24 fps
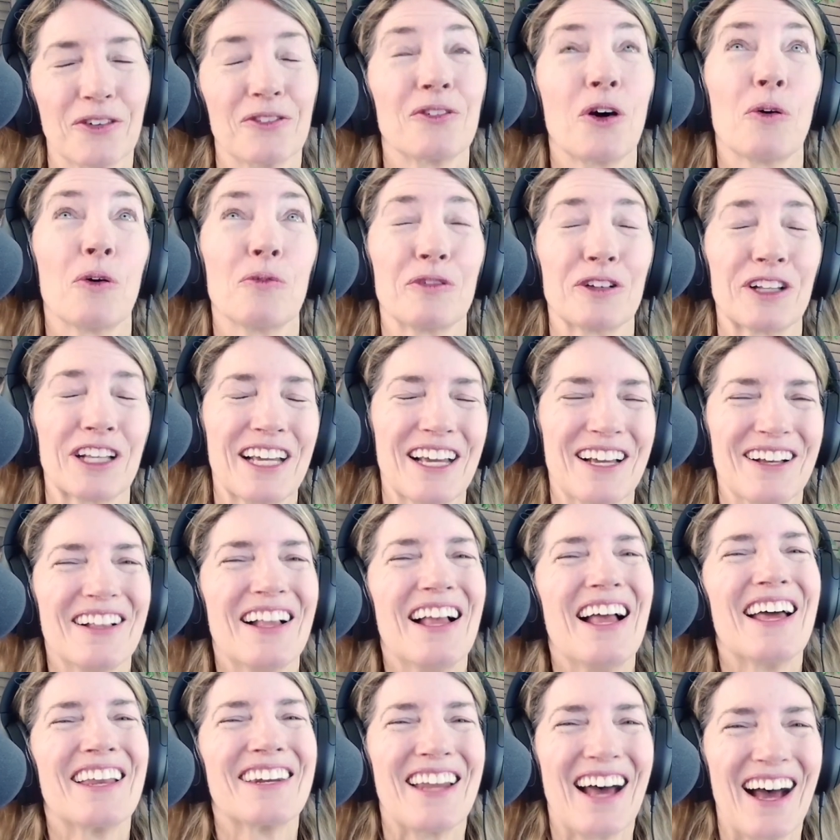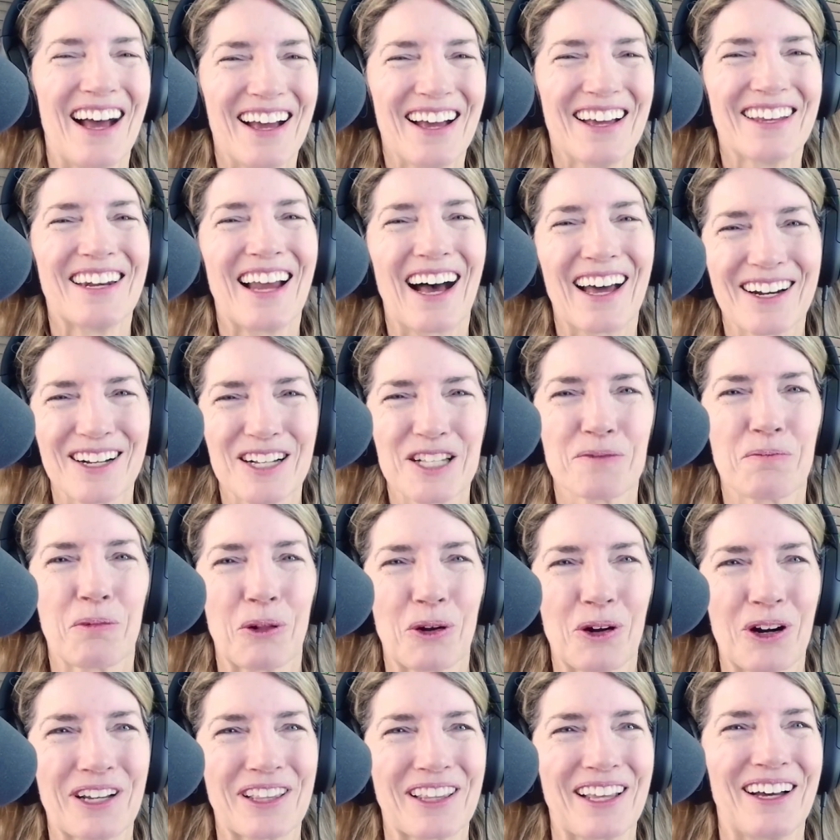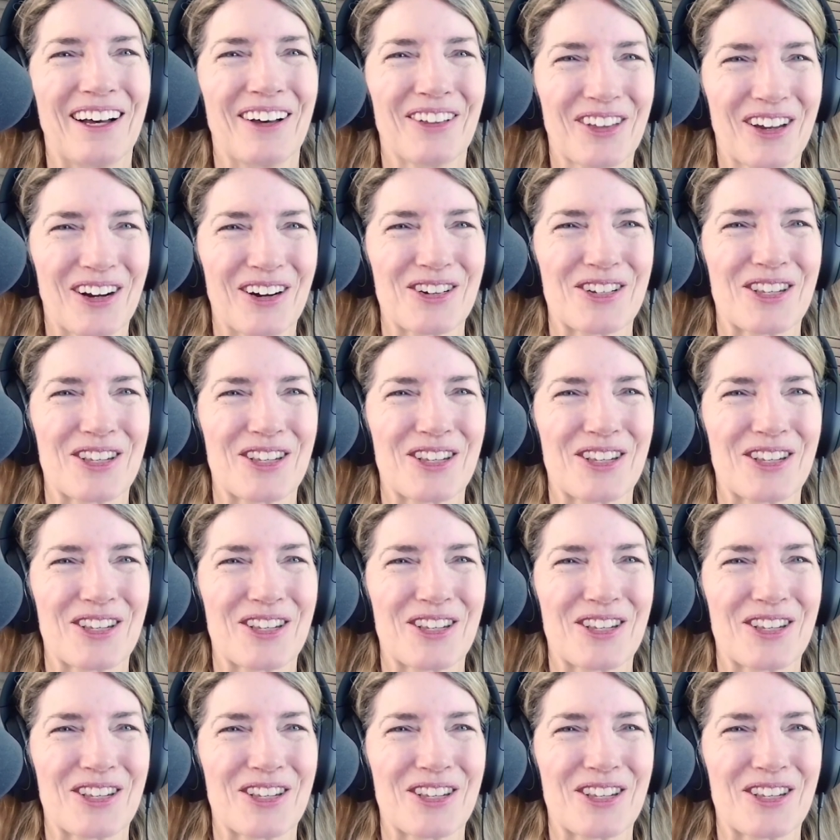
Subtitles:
hopefully, not exploring the healthcare